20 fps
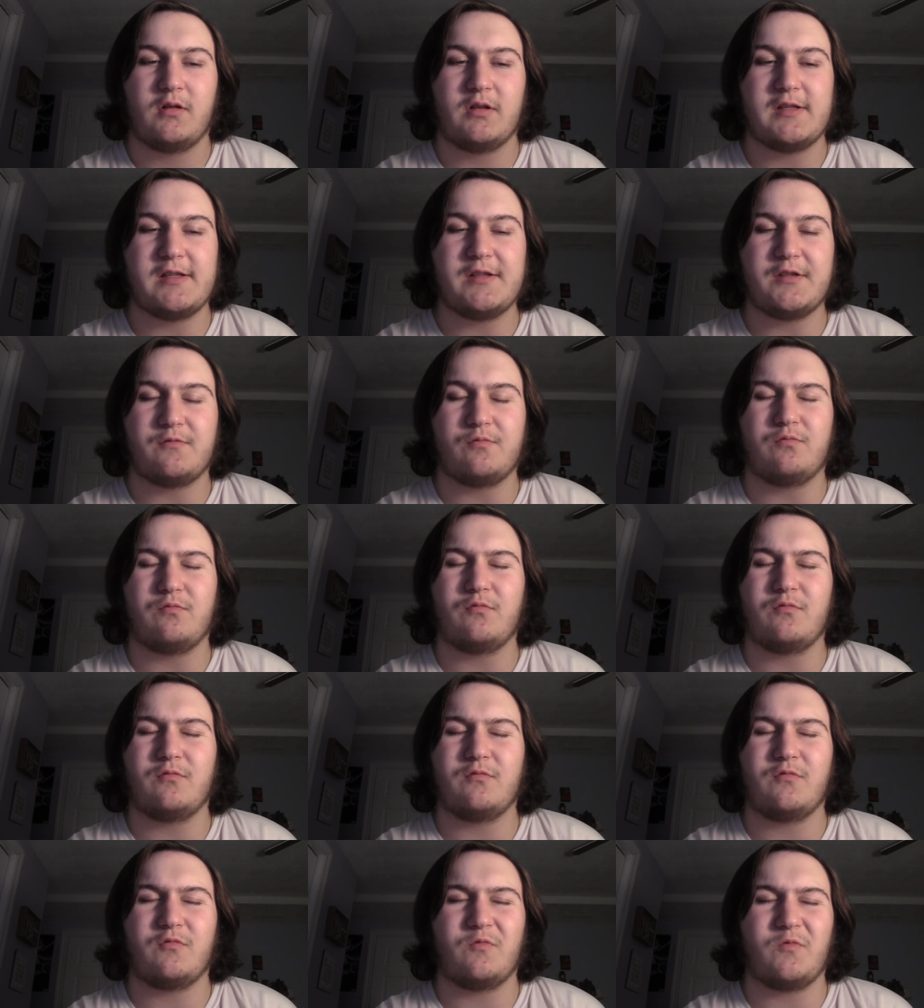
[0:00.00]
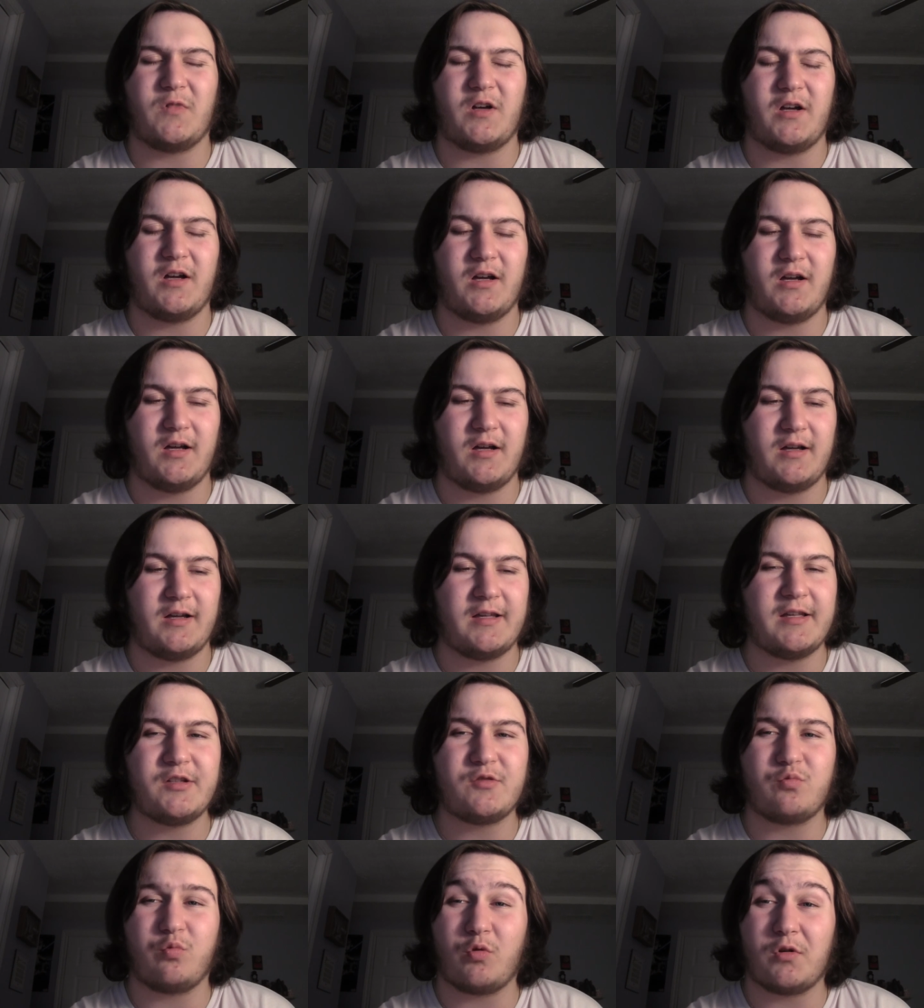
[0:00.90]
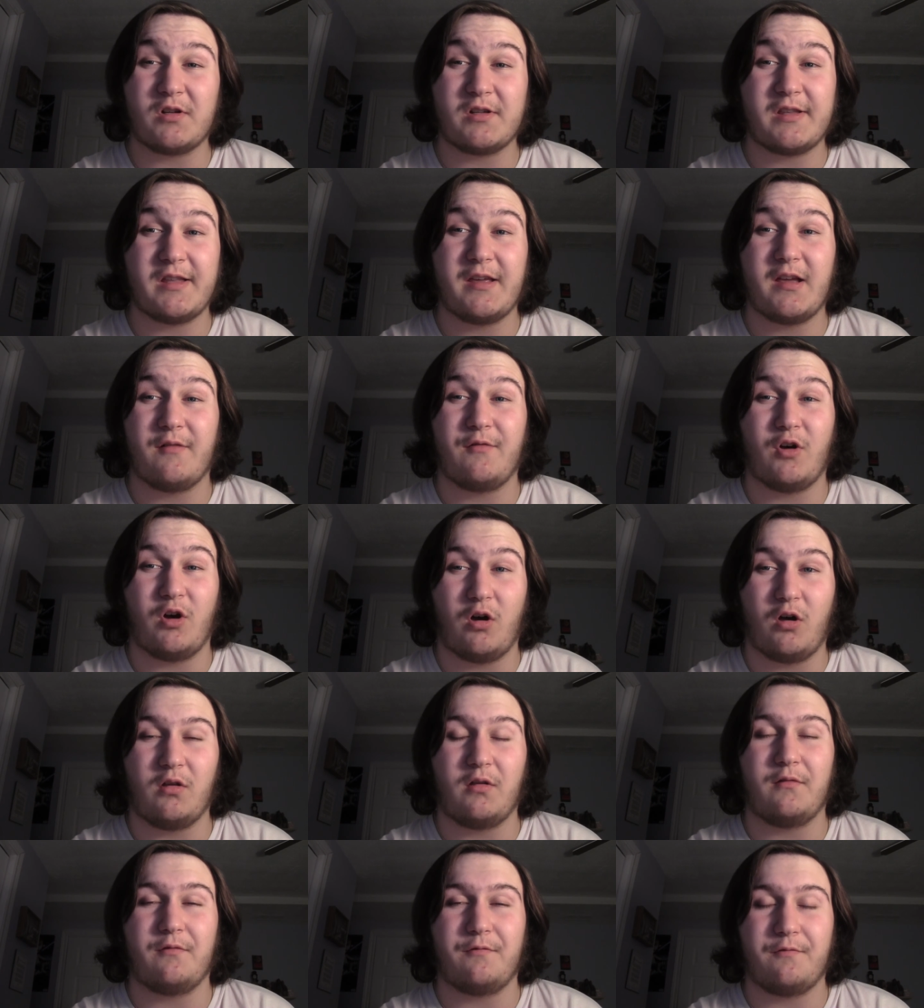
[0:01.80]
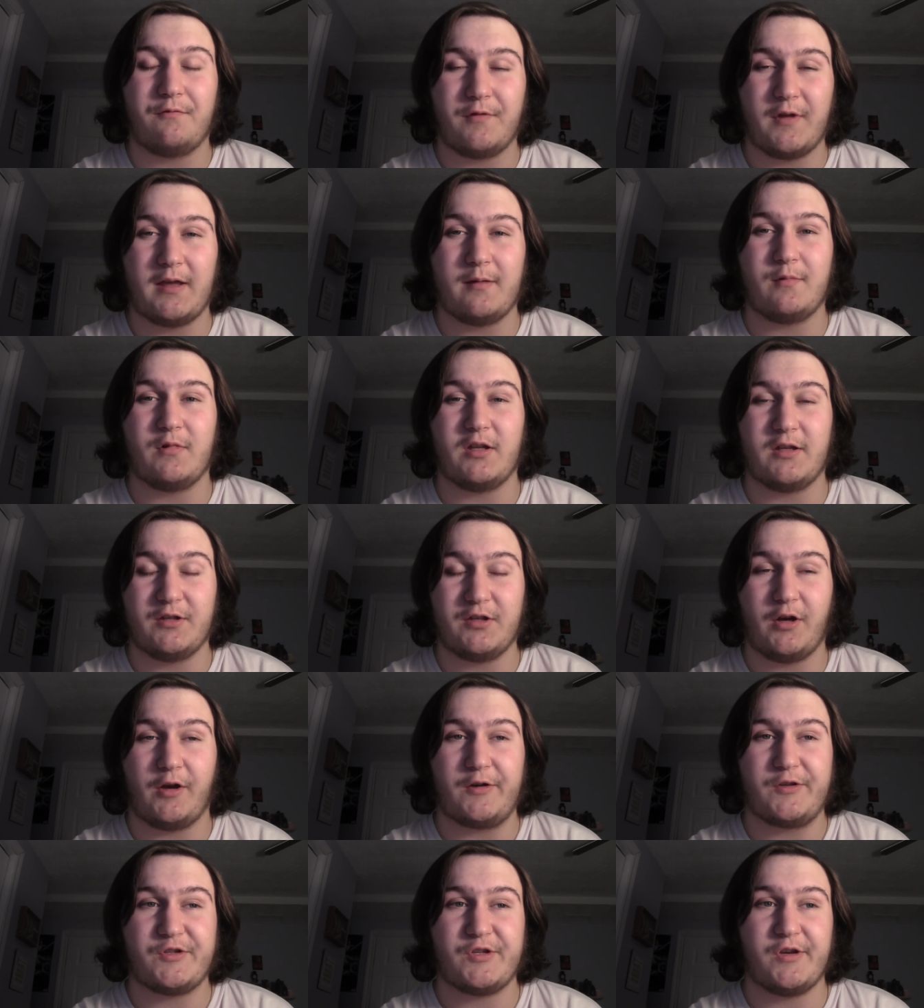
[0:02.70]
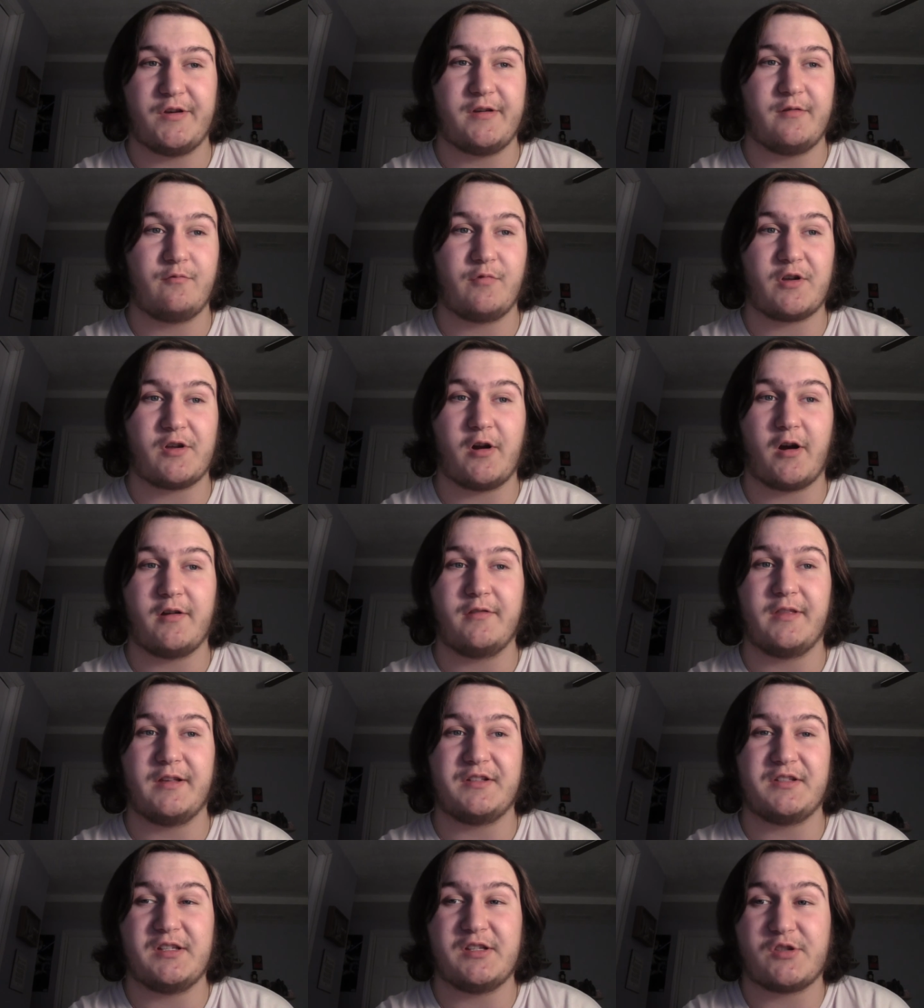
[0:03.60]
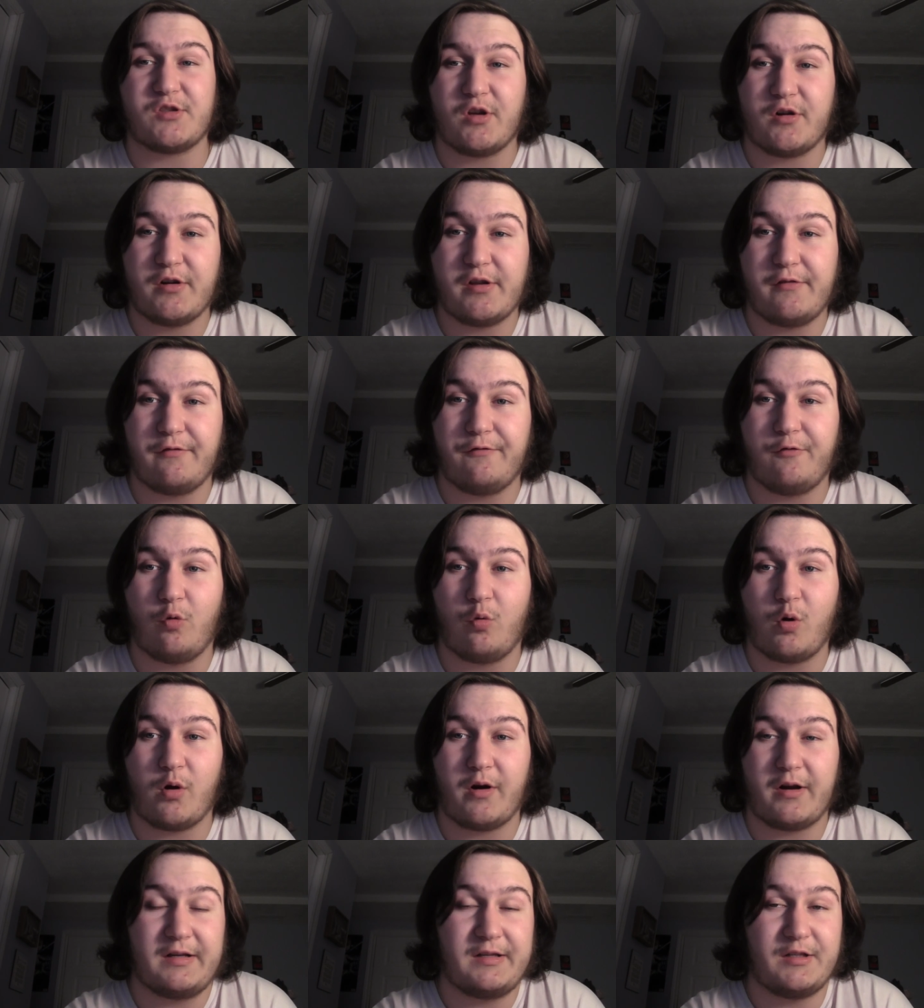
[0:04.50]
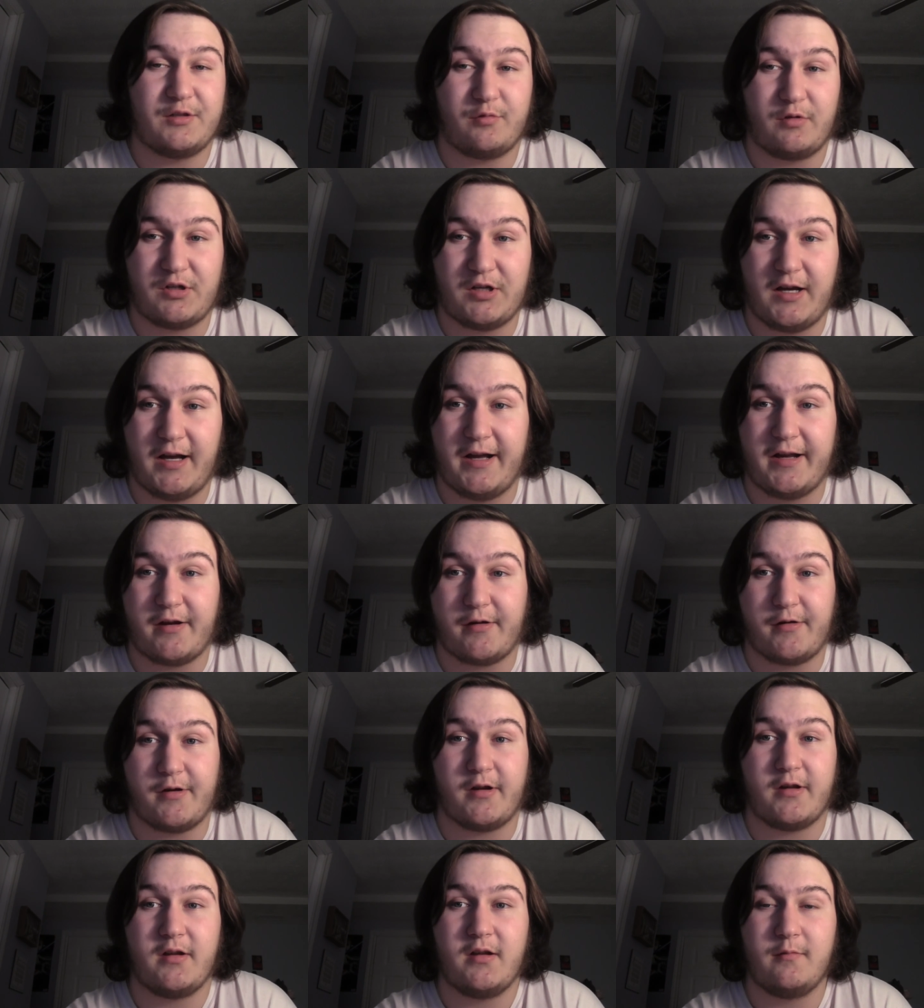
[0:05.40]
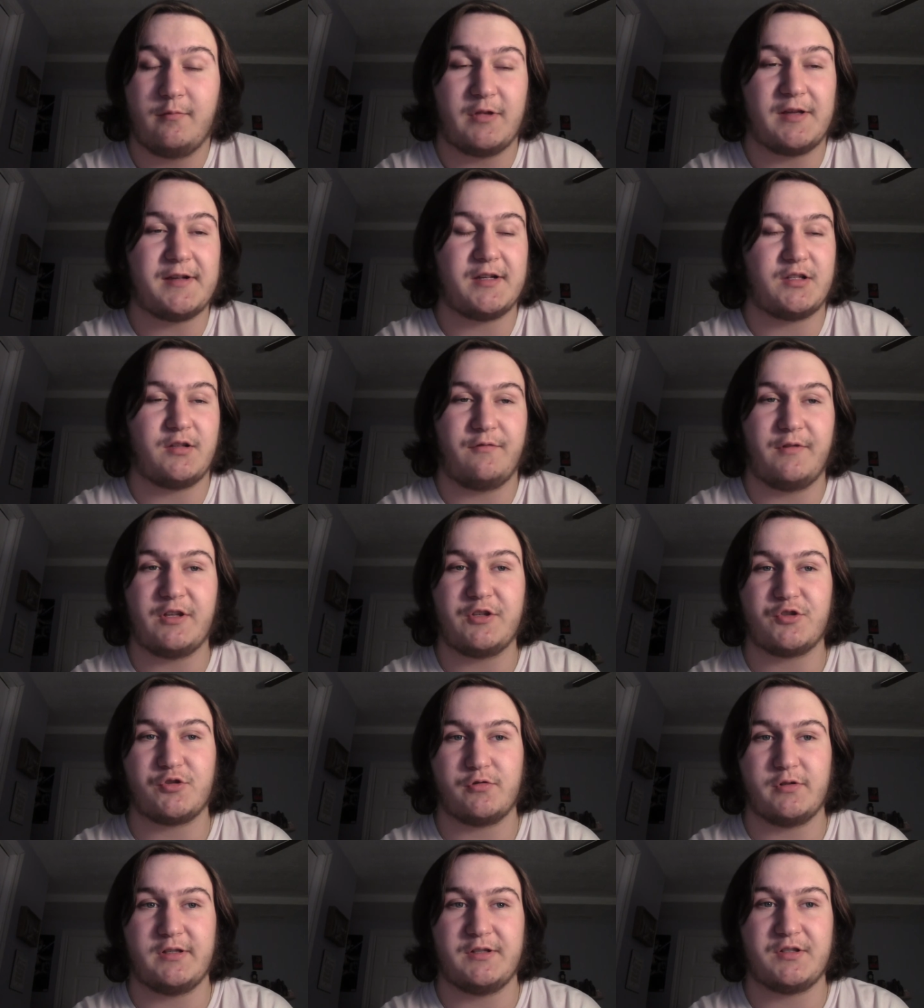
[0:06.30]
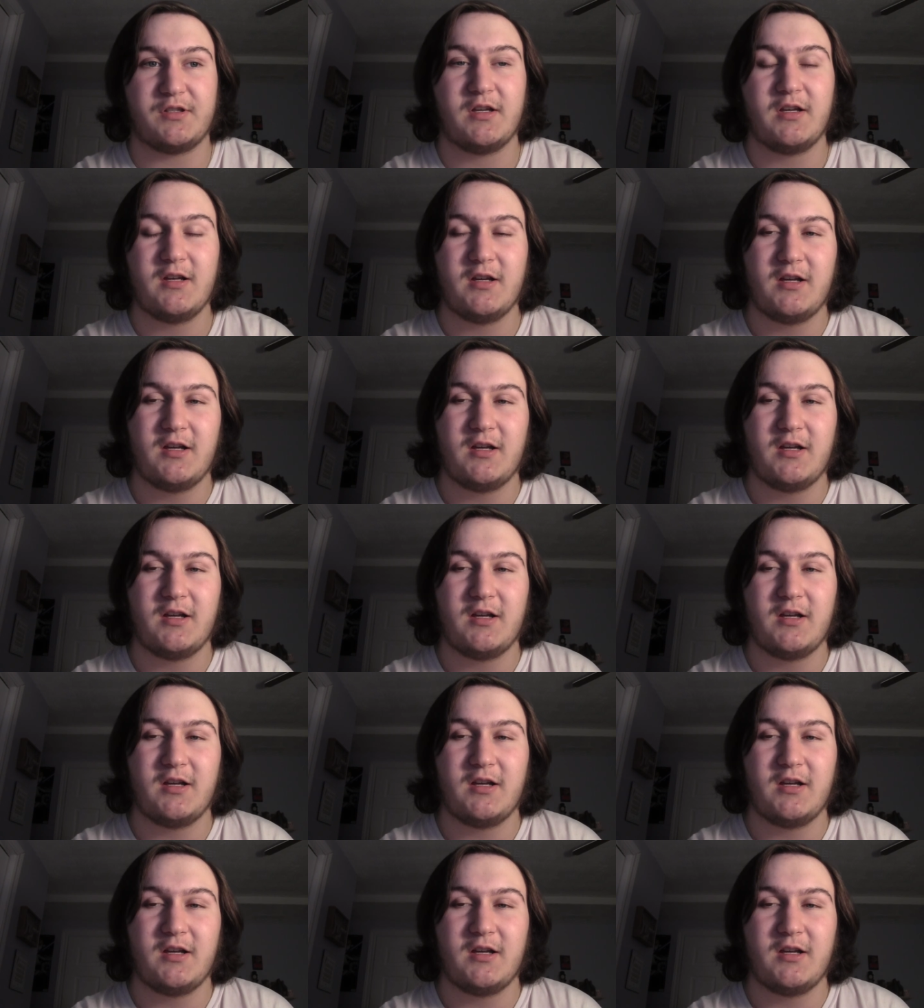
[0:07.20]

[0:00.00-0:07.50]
he's he's worthy of a Hall of Fame induction regardless. He's thirty-four and he's retired because of injuries.